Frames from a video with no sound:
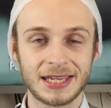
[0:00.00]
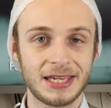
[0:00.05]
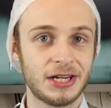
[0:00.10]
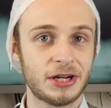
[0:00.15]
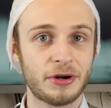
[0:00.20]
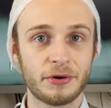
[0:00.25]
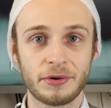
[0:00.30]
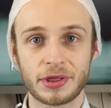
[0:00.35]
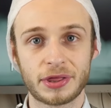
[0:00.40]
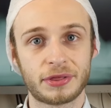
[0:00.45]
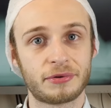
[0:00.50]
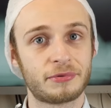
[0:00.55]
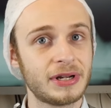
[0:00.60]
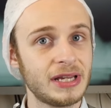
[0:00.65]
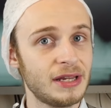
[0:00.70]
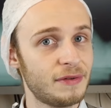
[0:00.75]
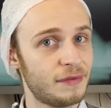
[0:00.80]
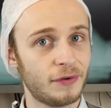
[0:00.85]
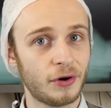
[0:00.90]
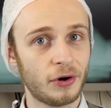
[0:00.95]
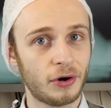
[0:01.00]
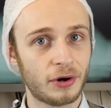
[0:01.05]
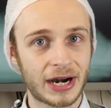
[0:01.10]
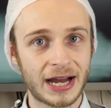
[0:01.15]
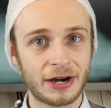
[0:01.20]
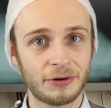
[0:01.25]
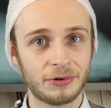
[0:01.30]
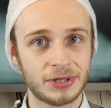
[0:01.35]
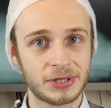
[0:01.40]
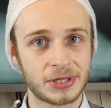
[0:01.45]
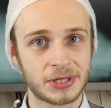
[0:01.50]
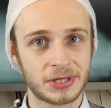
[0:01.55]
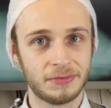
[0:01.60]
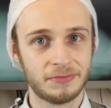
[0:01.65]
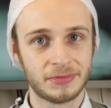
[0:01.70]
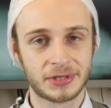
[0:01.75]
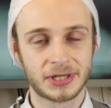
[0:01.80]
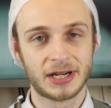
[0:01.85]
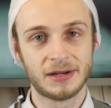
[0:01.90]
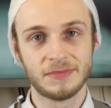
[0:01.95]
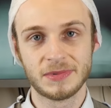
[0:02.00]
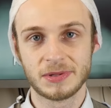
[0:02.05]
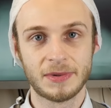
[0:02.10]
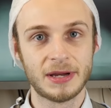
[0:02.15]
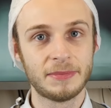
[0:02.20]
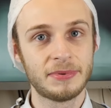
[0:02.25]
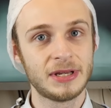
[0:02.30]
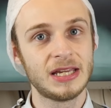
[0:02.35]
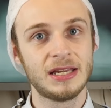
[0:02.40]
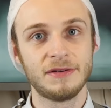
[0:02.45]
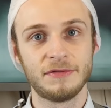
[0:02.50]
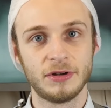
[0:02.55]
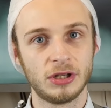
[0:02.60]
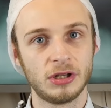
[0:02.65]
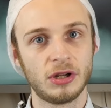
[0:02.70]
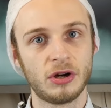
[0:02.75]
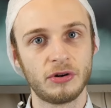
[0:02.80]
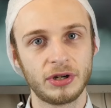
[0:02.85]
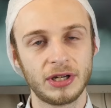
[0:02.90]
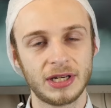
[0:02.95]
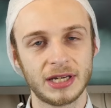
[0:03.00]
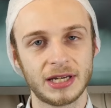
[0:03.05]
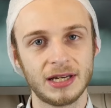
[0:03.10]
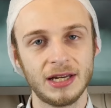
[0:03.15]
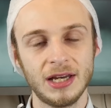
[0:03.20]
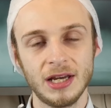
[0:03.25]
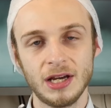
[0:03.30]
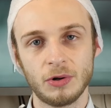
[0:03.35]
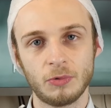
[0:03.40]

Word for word: you know, three, four hours sometimes, maybe even longer,